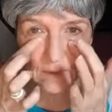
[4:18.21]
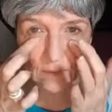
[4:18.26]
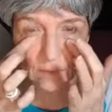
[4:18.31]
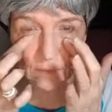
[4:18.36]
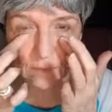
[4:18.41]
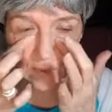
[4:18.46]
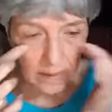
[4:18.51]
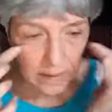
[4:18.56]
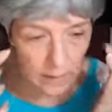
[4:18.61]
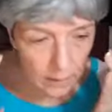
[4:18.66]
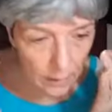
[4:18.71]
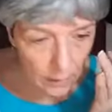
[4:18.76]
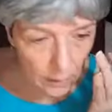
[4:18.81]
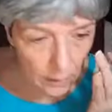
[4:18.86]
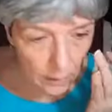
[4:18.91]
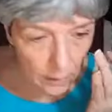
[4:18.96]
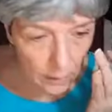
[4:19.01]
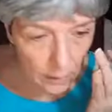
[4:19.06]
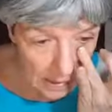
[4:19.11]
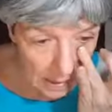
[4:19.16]
here.
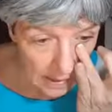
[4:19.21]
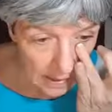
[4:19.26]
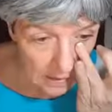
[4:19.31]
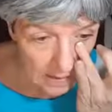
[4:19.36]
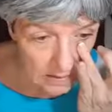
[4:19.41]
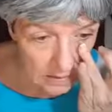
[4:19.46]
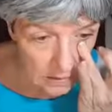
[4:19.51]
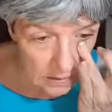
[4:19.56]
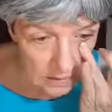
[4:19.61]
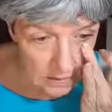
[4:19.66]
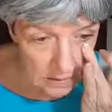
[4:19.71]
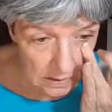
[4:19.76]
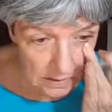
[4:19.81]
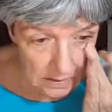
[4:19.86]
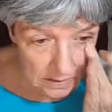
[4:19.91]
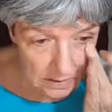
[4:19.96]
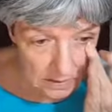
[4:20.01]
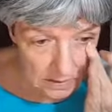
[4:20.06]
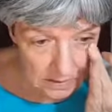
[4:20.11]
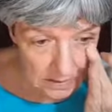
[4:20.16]
It's just a
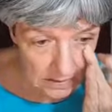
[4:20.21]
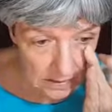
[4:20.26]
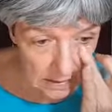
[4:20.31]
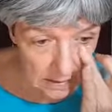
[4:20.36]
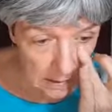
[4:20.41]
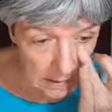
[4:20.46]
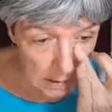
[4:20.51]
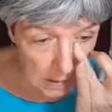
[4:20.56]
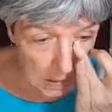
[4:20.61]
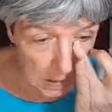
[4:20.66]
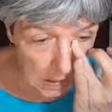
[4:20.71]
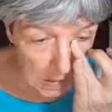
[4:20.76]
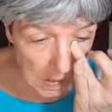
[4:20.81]
concealer.